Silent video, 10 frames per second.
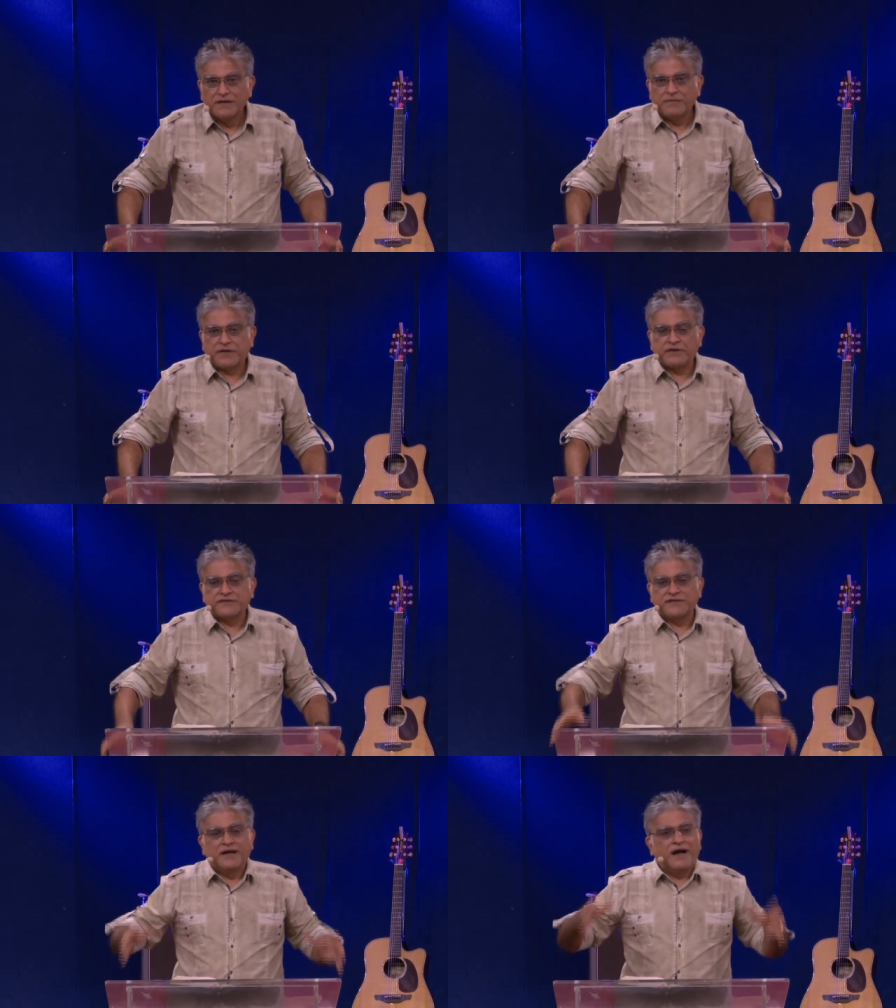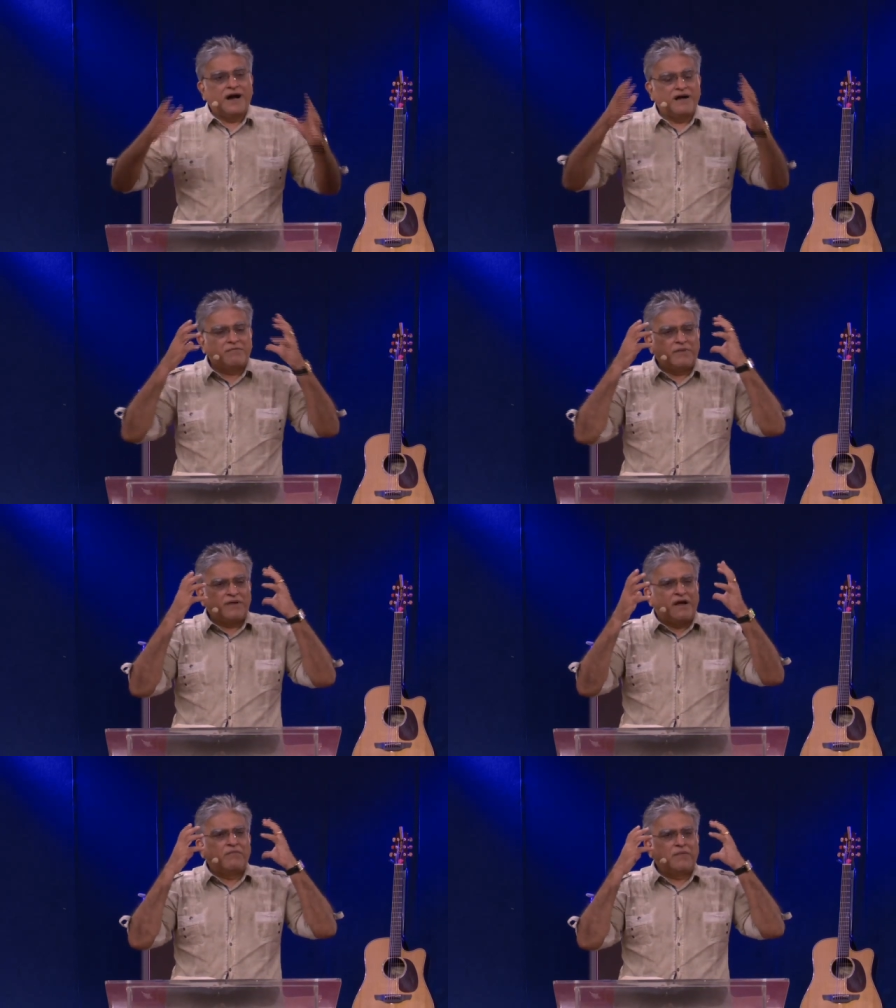Because when
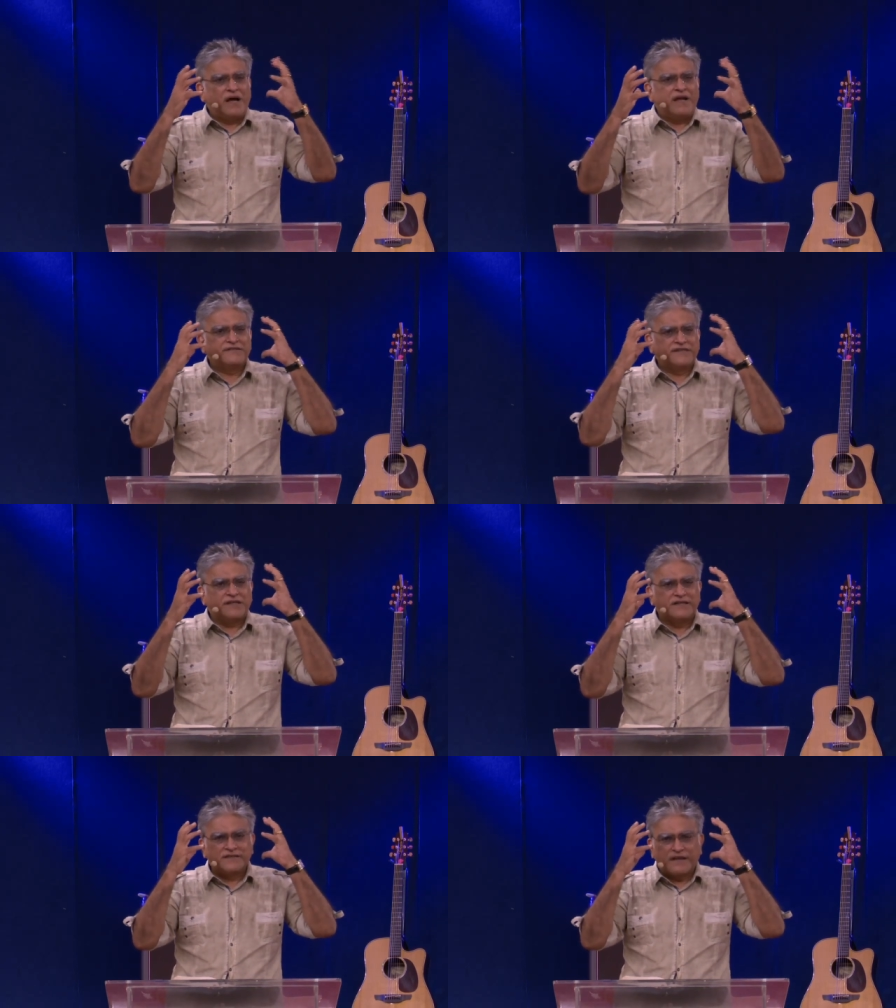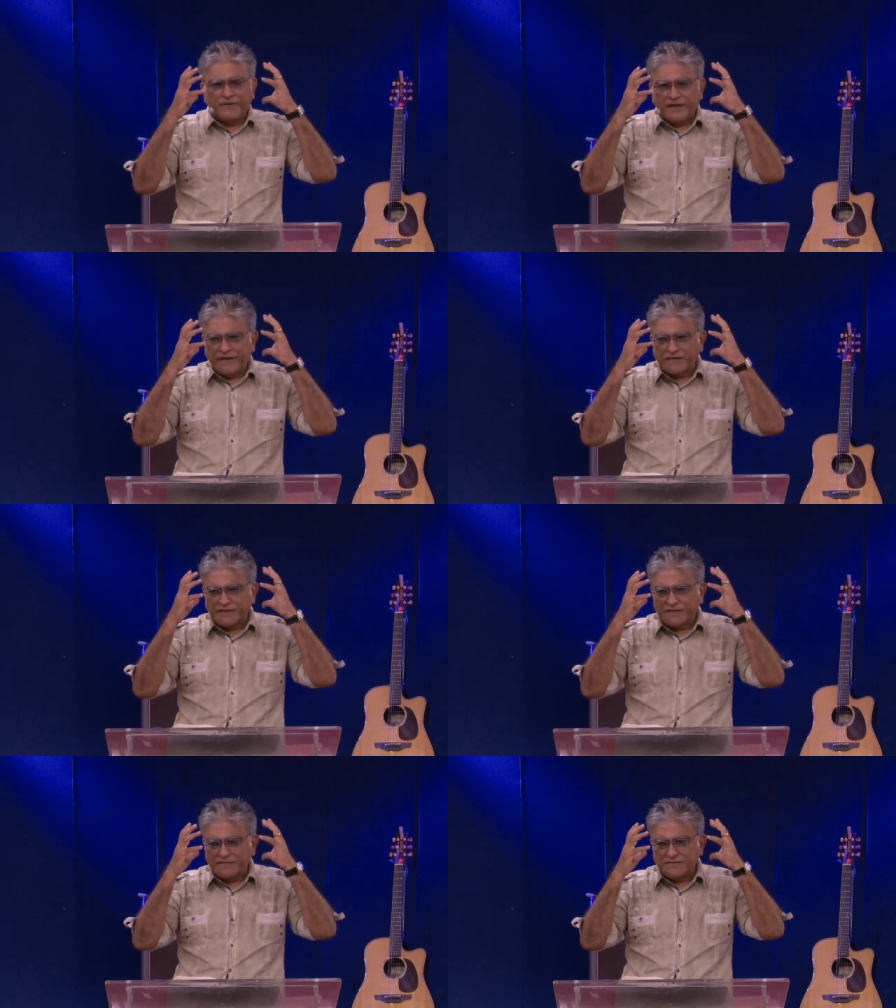our minds are
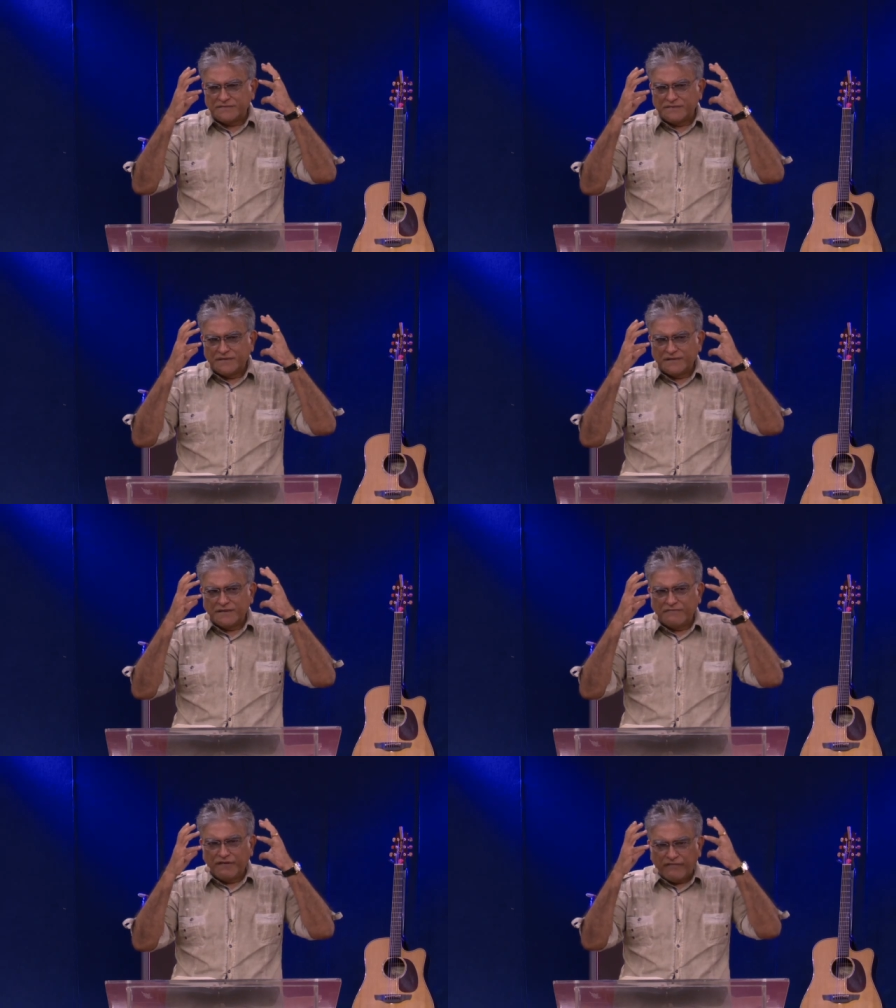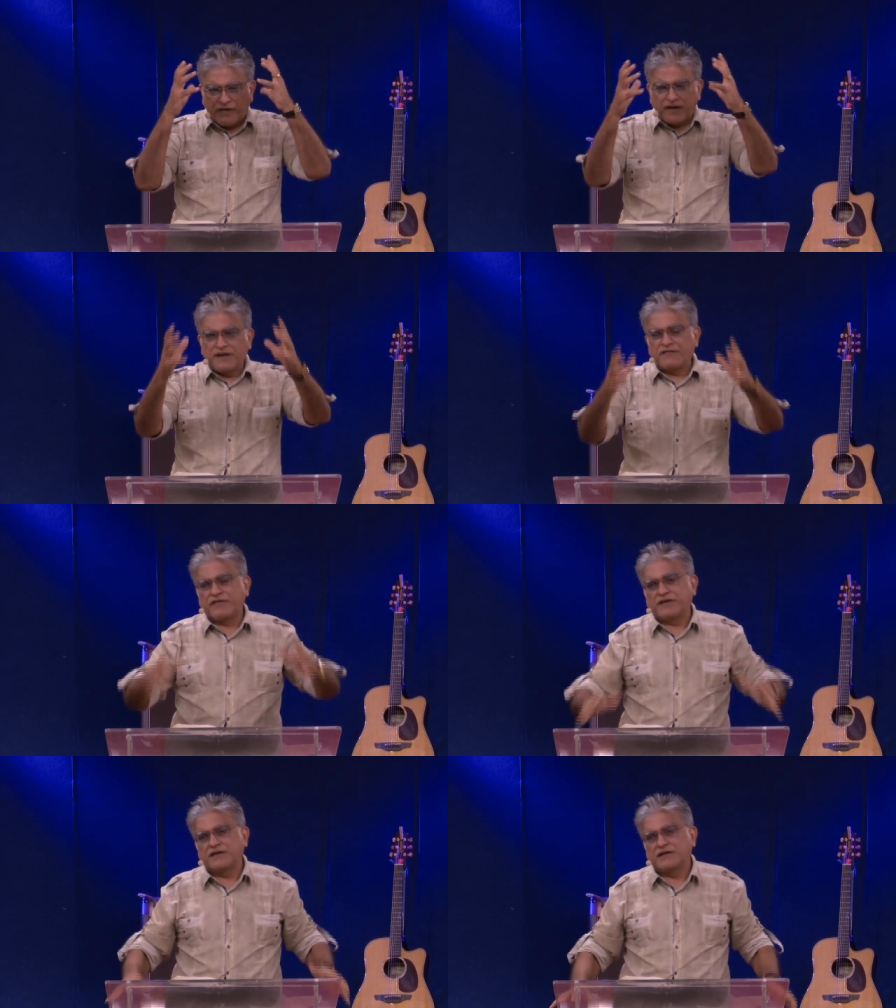contaminated, we find it
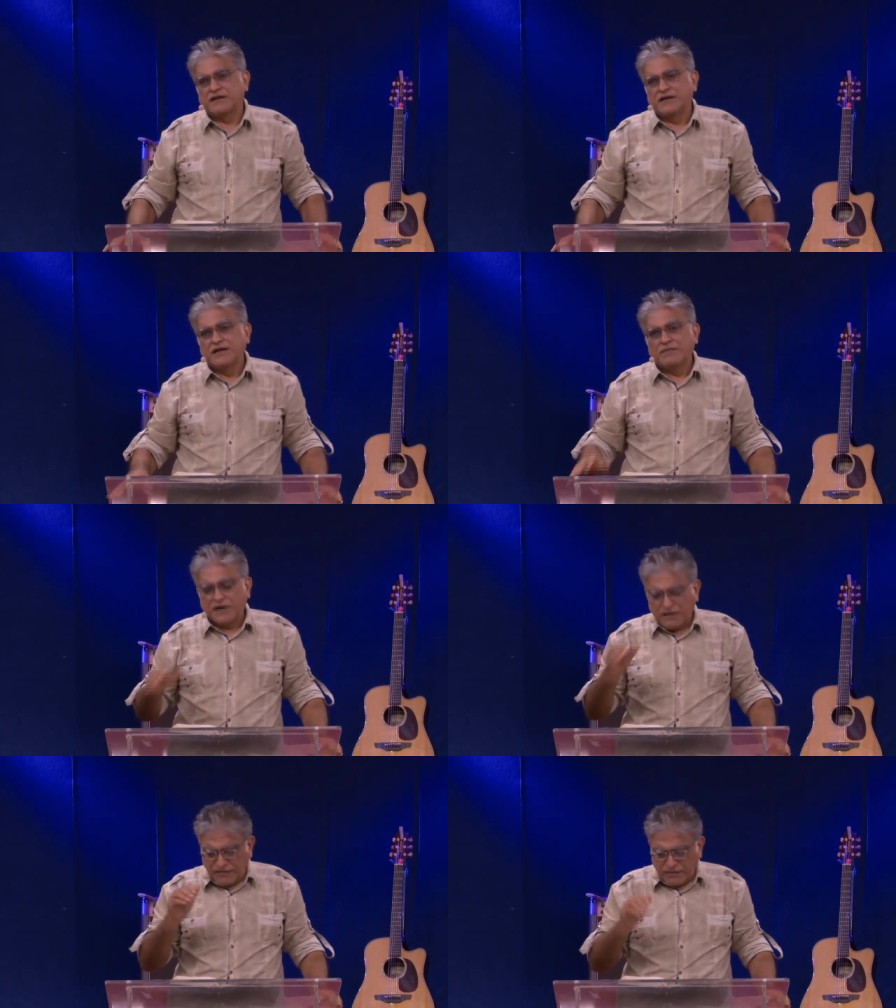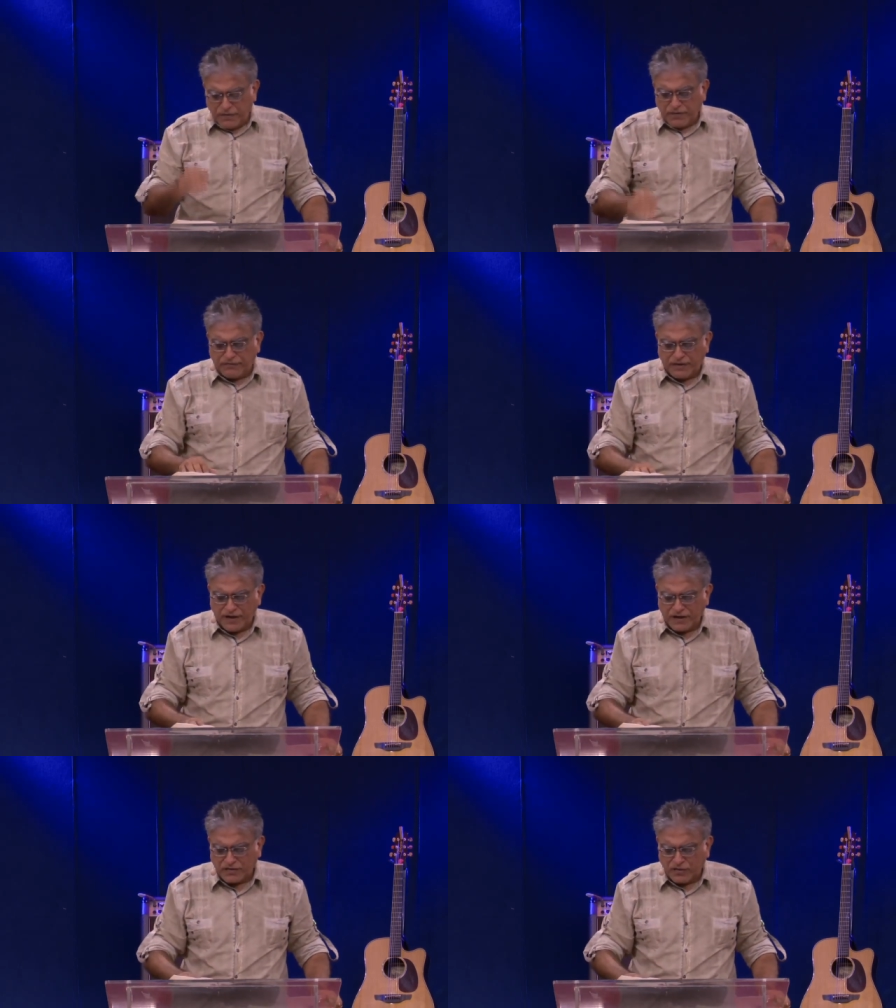difficult. But if we purify
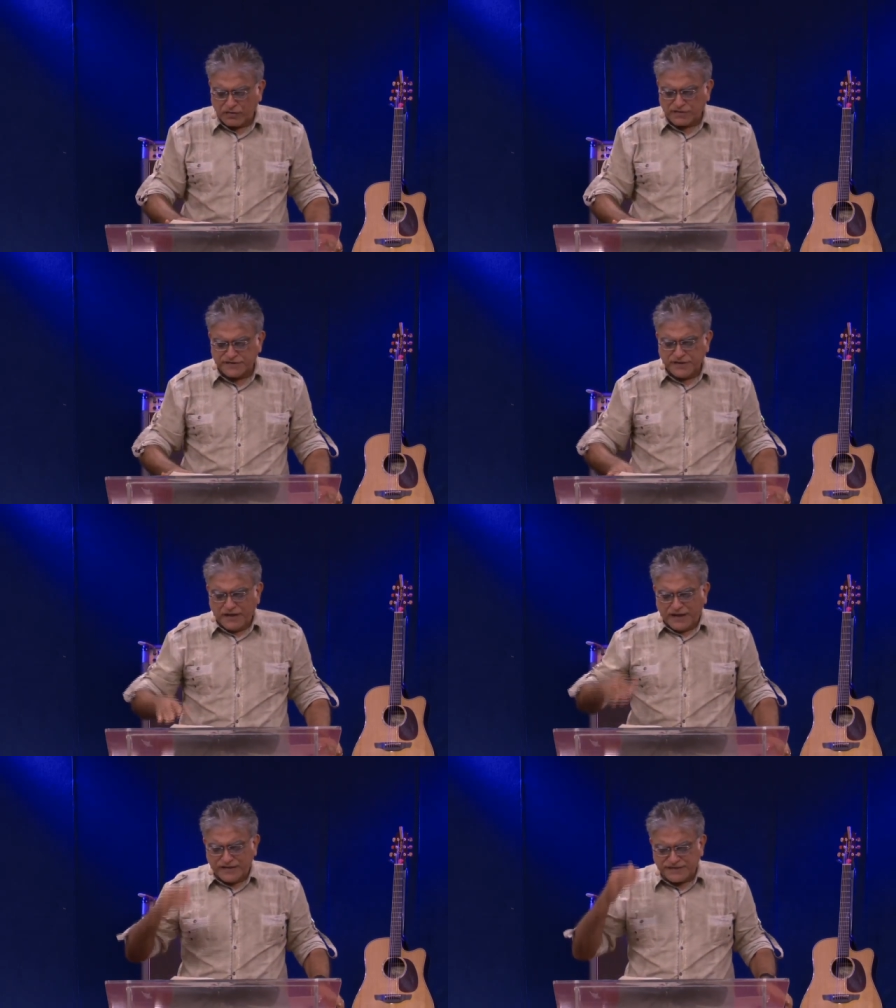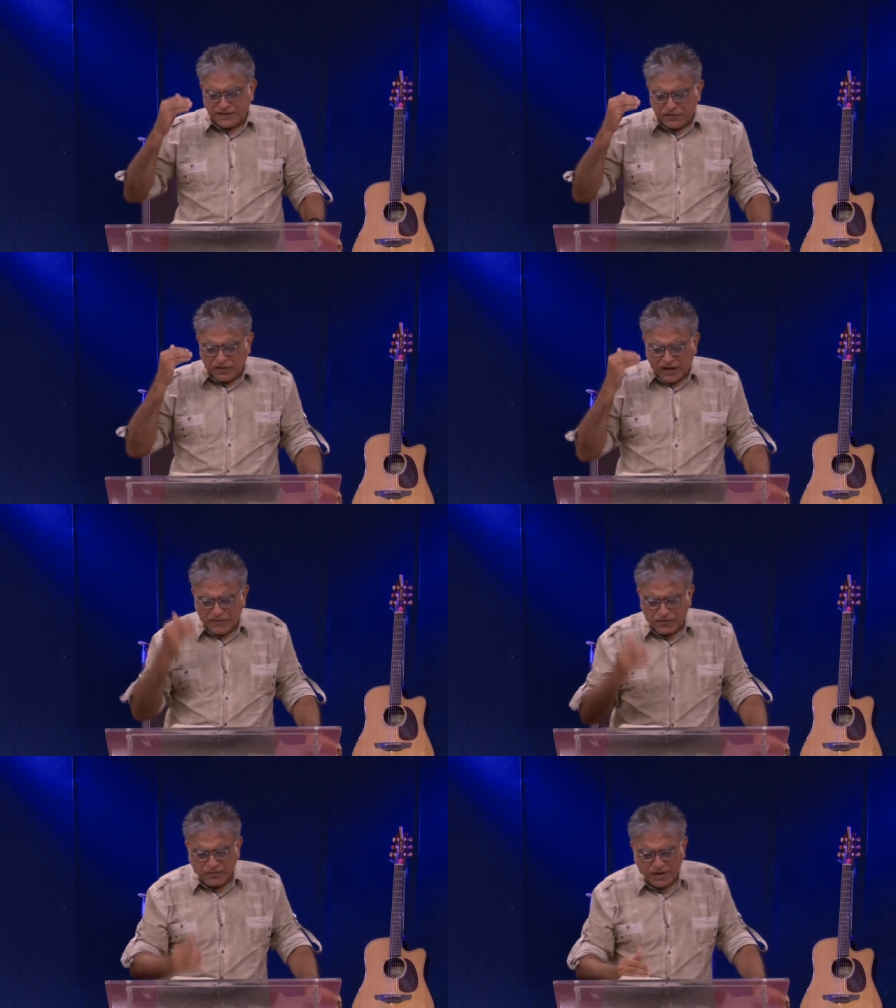our thoughts and say, Lord, I'm
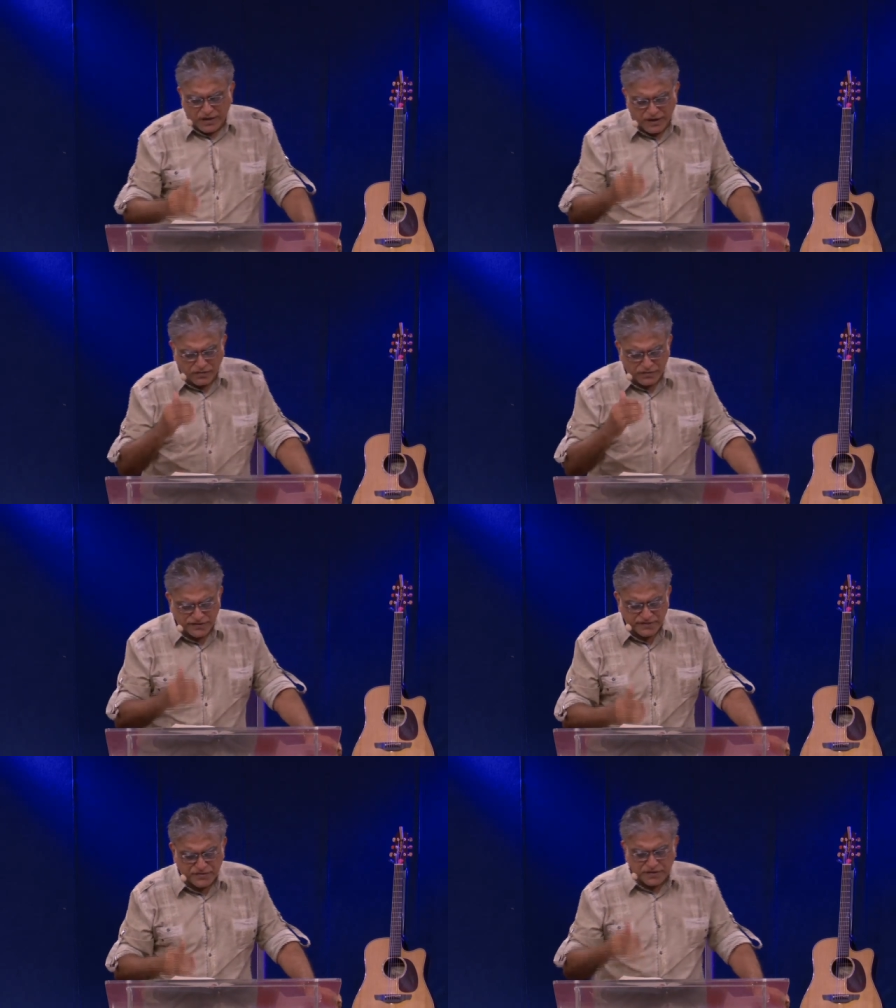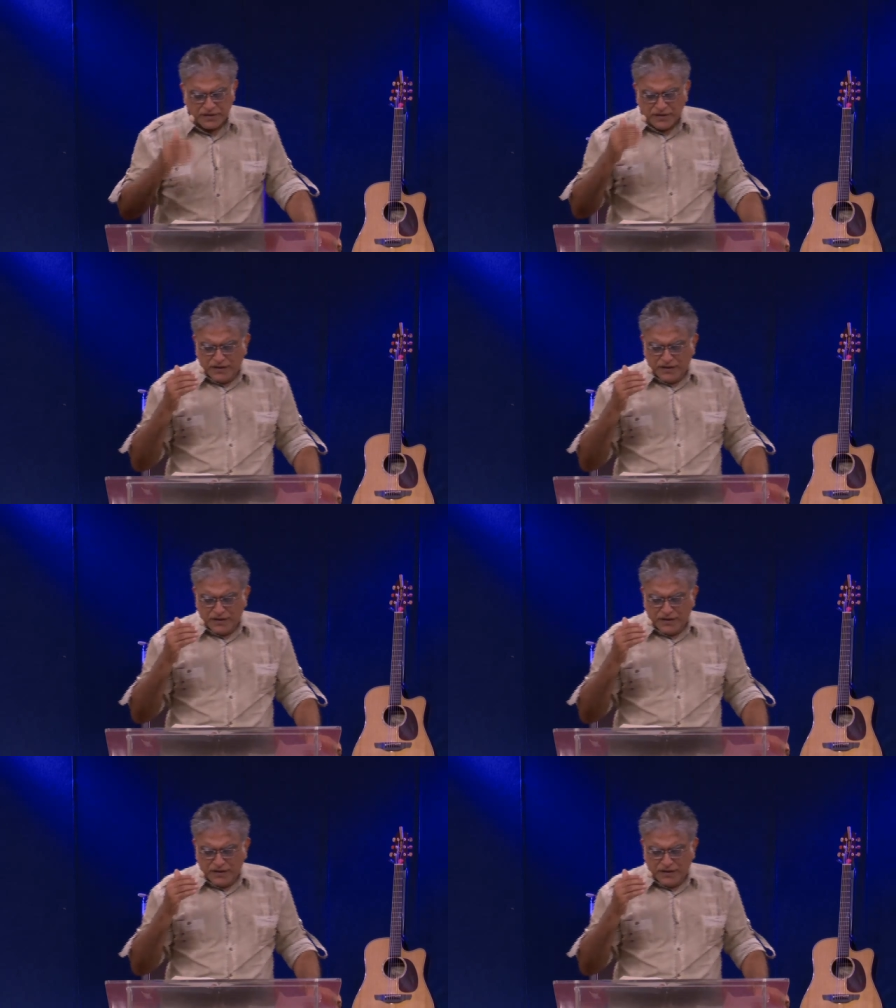going to meditate on the scripture